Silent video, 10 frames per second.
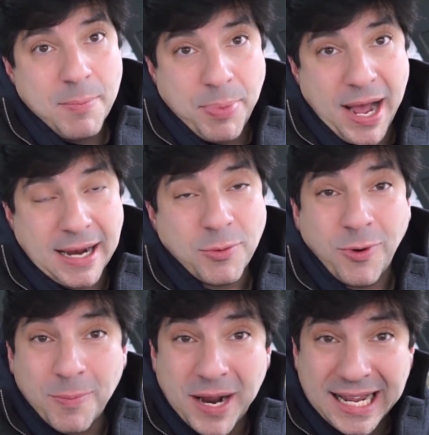
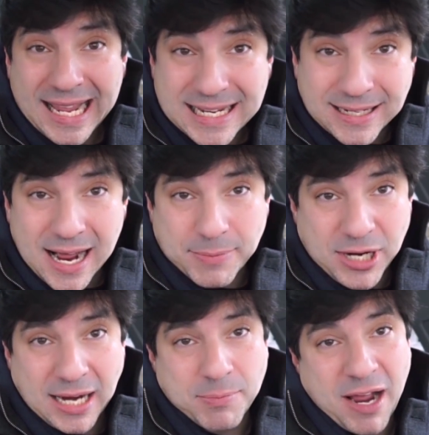But where money is an
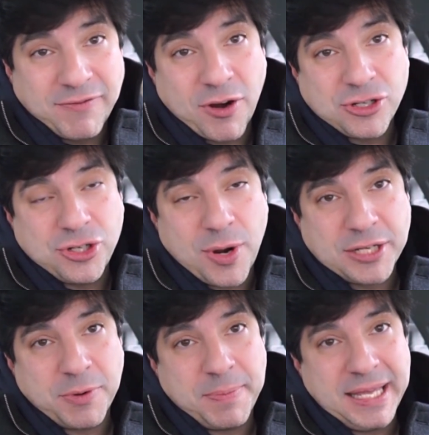object, my first
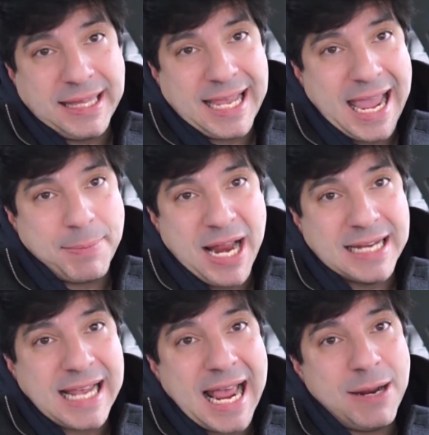choice would be the Cayman
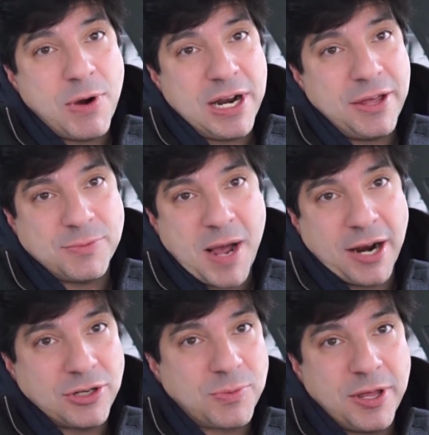S, any one of those
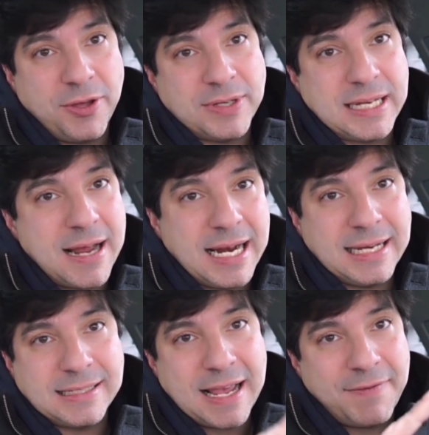models, whether it's a
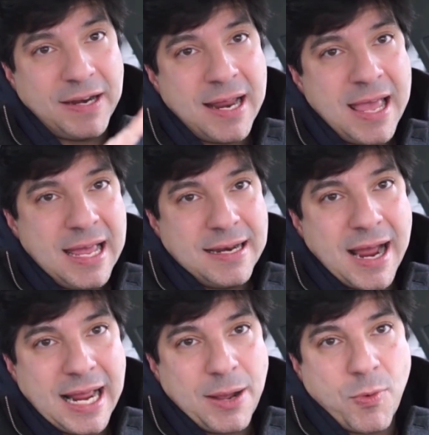987,
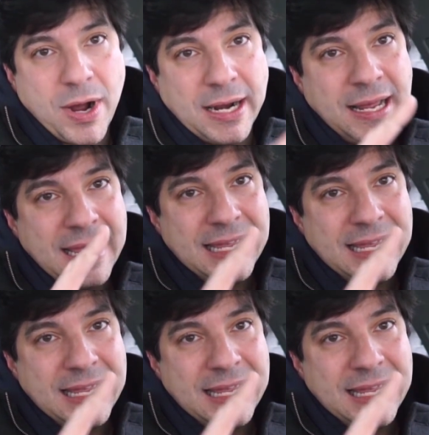981,